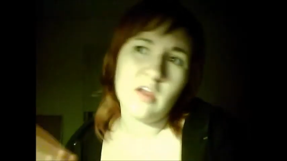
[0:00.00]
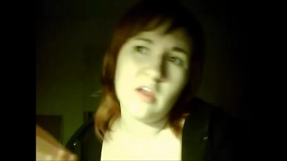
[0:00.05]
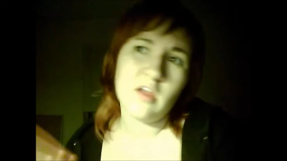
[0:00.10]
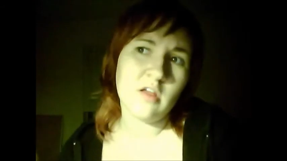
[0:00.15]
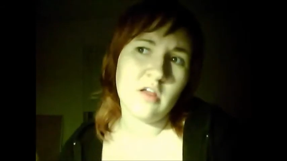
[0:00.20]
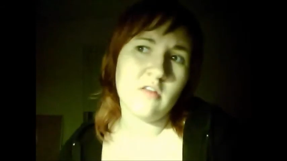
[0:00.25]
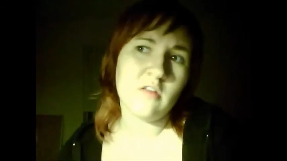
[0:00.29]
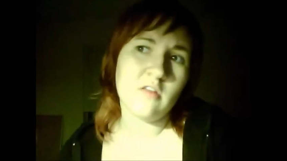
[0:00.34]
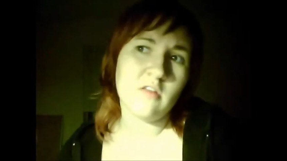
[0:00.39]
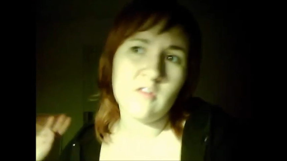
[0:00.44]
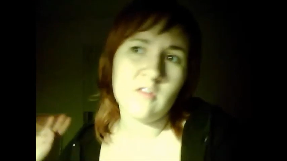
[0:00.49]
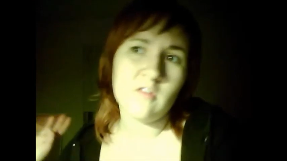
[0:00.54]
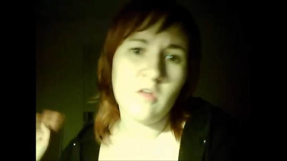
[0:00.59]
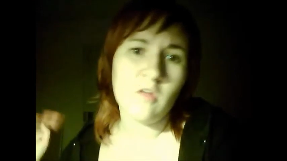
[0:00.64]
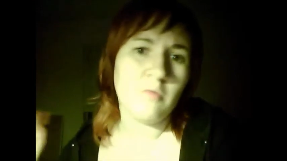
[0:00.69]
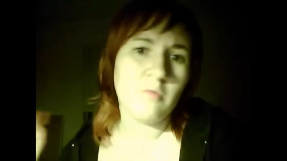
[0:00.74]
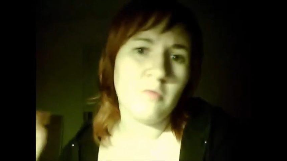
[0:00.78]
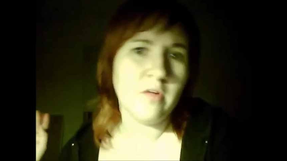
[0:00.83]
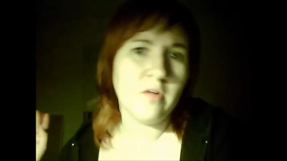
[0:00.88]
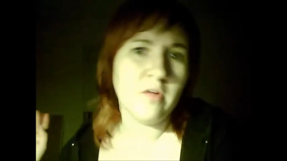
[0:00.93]
it's
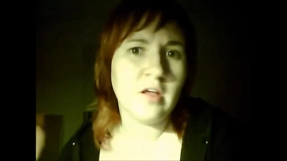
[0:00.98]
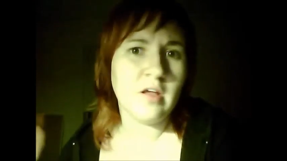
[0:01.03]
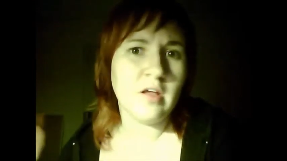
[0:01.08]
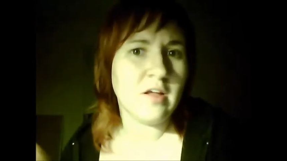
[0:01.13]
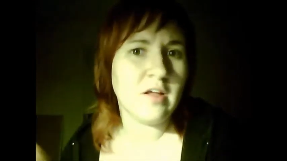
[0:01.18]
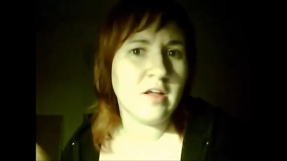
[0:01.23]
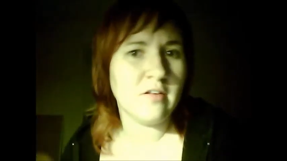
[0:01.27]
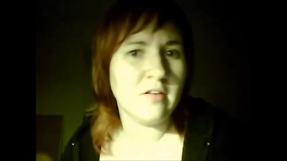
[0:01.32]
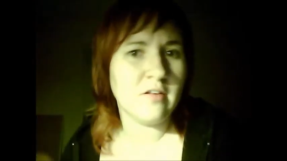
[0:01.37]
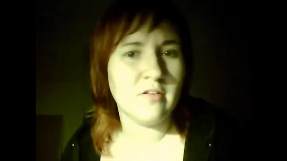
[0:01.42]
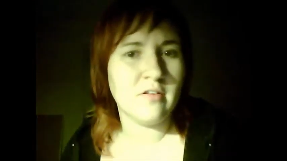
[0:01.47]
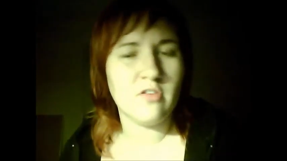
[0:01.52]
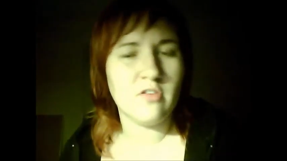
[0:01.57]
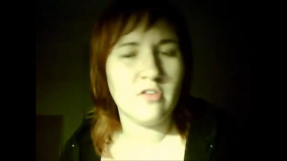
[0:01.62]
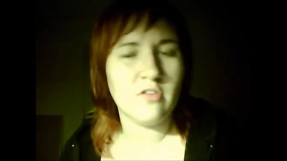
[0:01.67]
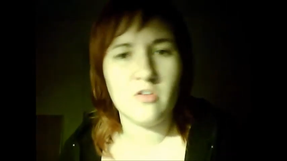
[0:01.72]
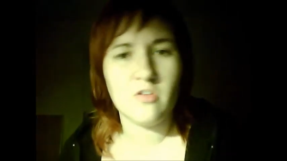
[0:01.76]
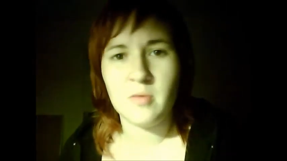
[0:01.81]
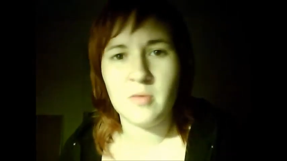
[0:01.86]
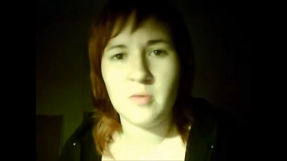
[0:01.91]
so brilliant
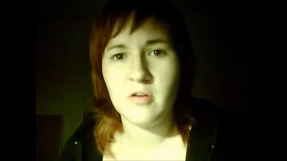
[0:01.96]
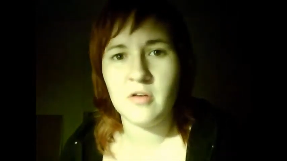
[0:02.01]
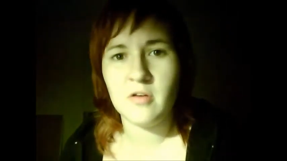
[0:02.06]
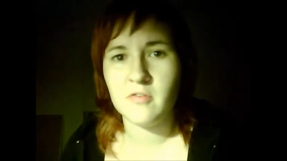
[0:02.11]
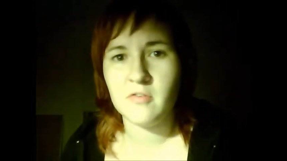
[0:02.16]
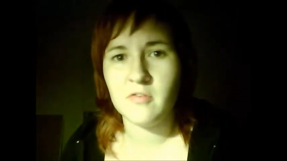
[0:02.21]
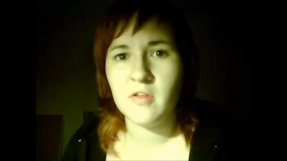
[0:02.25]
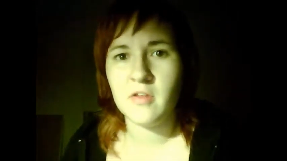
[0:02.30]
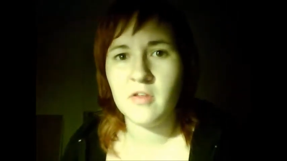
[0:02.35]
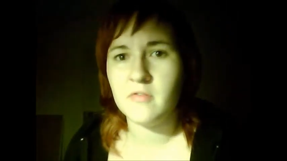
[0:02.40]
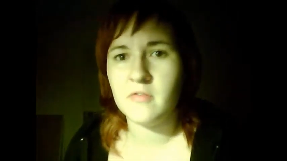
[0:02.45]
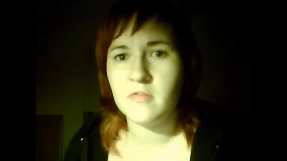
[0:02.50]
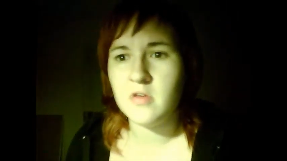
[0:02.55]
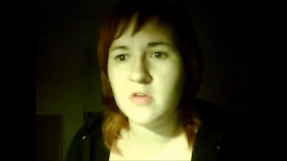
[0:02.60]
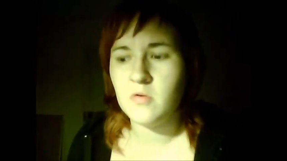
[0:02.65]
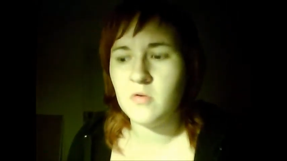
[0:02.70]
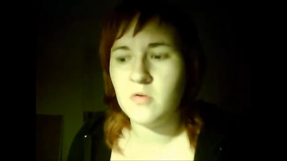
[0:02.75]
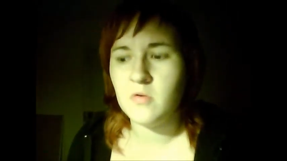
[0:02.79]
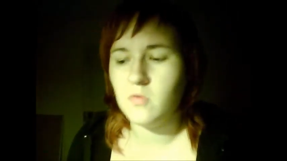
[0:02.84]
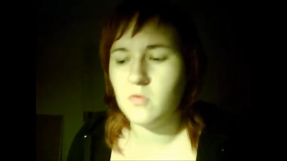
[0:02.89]
just because of all the
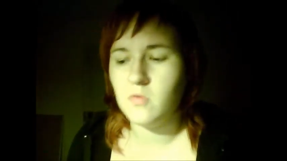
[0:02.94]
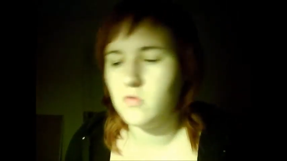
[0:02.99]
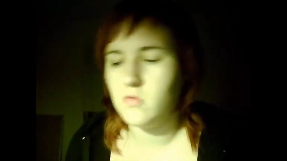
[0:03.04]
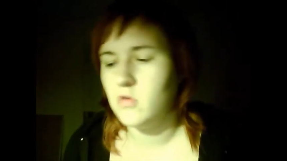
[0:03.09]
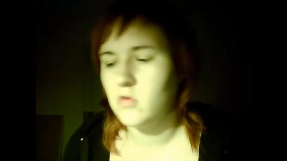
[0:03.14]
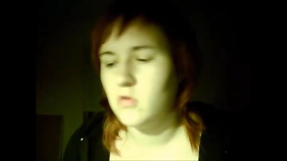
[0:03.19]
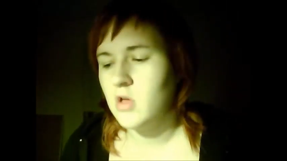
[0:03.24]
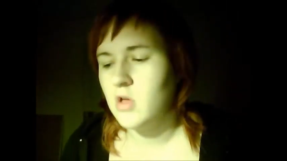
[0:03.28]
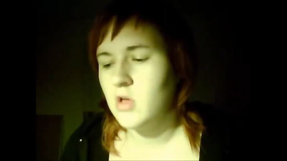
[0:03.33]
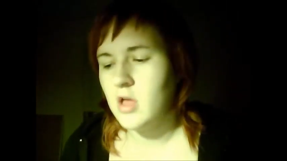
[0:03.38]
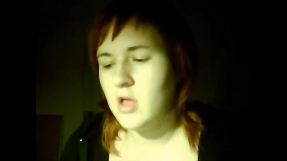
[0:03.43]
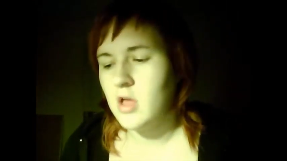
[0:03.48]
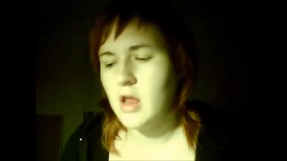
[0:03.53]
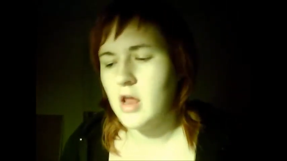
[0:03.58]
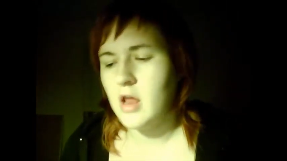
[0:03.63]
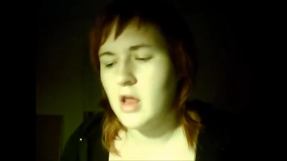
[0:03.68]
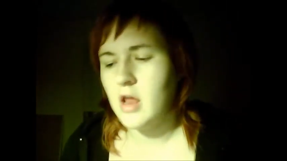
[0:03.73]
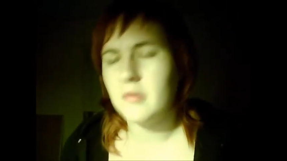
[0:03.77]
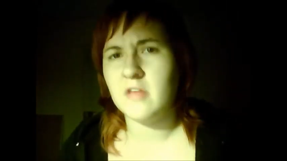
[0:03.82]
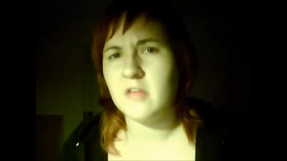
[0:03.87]
views and
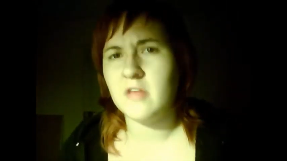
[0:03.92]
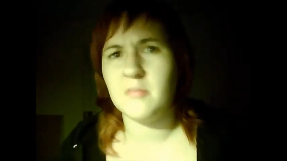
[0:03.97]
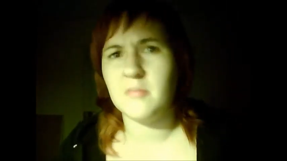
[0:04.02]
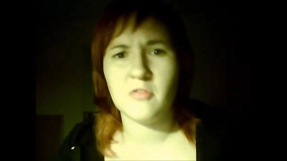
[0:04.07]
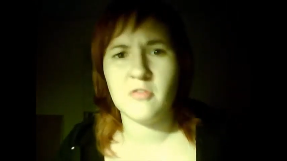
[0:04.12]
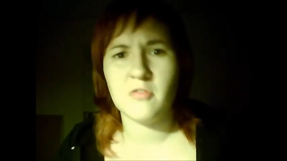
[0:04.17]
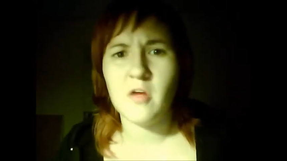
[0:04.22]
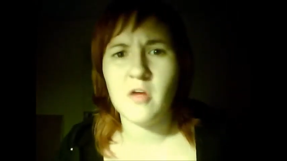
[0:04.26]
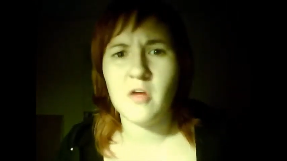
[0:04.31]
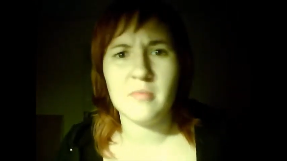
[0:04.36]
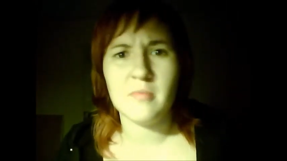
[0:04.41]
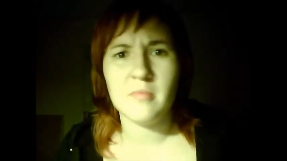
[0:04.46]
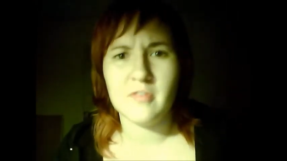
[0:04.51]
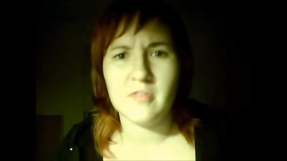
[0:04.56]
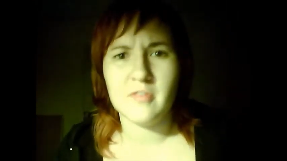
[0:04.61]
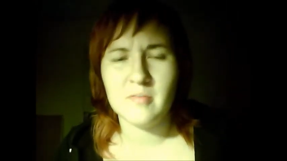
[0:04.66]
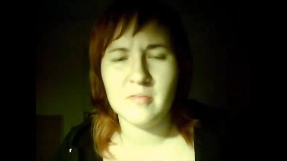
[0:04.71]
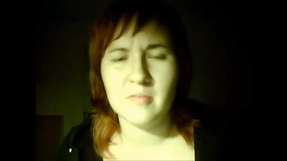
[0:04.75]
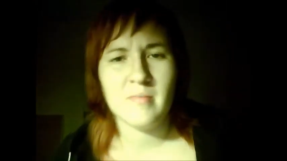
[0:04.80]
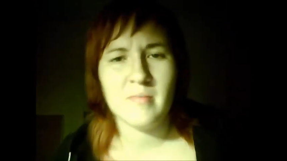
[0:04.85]
how many subscribers
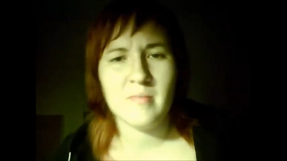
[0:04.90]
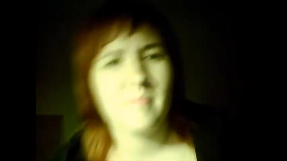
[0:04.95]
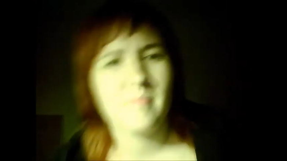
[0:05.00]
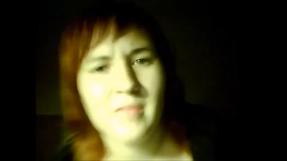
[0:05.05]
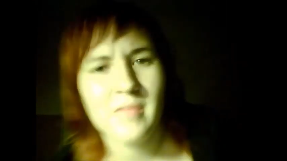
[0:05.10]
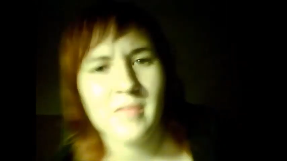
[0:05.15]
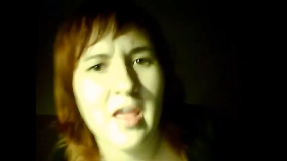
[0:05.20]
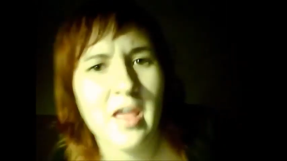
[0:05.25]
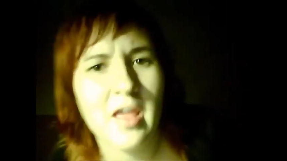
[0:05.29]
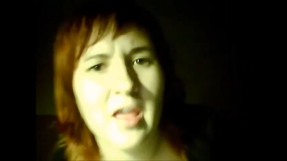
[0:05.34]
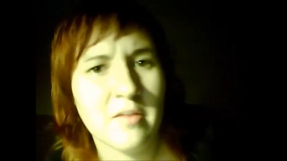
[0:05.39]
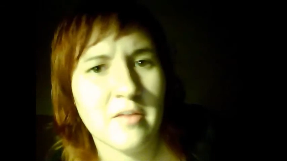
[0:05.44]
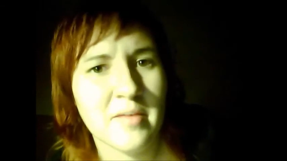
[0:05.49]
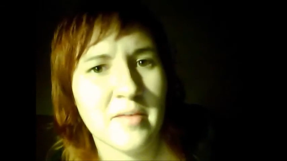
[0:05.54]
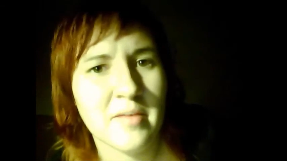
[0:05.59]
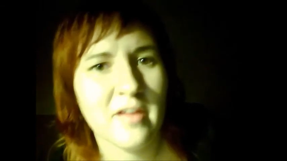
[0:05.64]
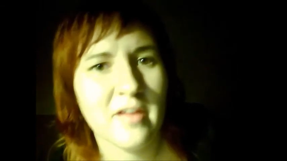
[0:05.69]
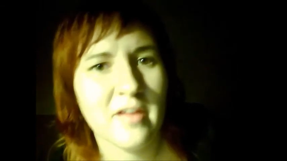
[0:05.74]
it gained me.